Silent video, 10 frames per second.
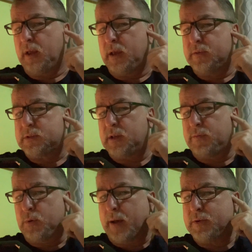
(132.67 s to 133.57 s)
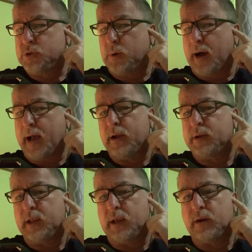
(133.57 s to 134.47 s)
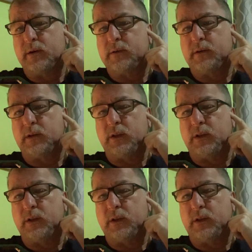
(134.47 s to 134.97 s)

if you have it too high on your ear,